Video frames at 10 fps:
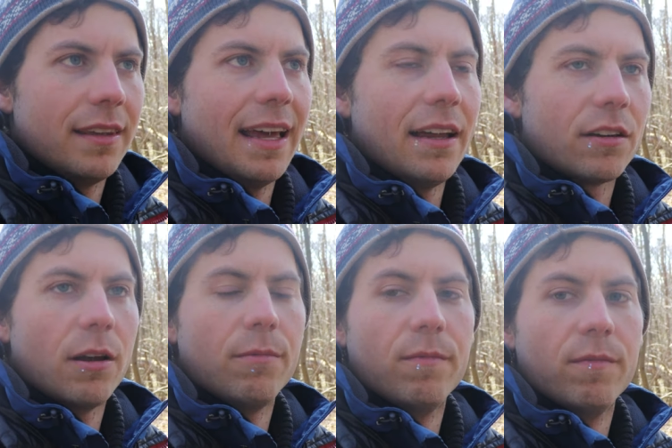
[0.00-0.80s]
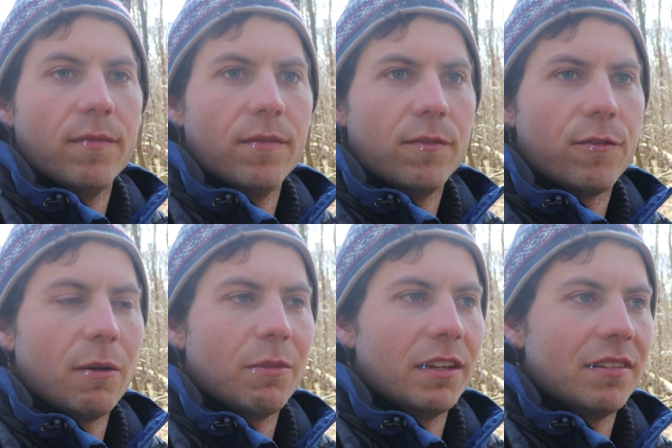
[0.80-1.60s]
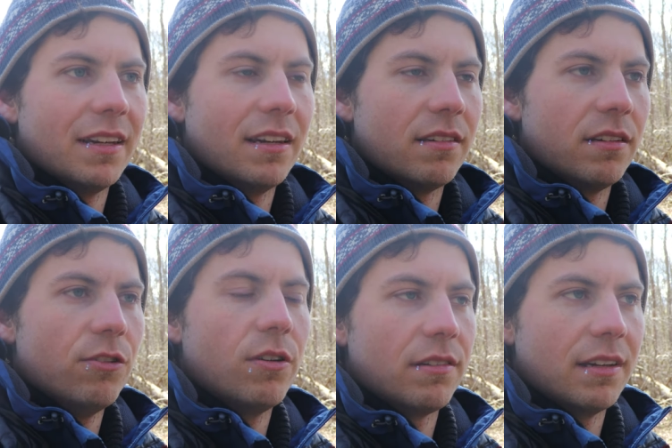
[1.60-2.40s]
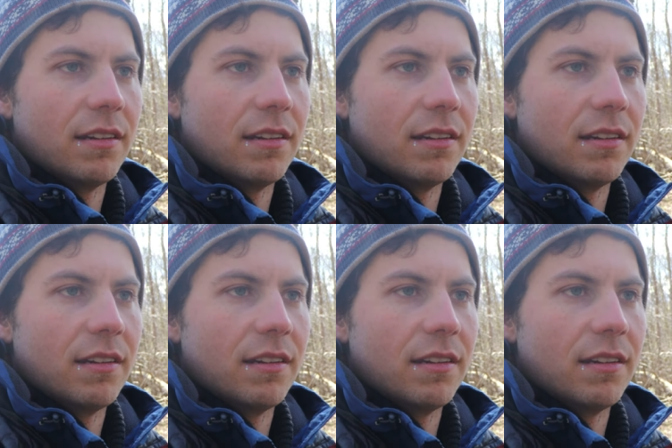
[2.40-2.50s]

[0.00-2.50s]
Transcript: that come from the citizen, U S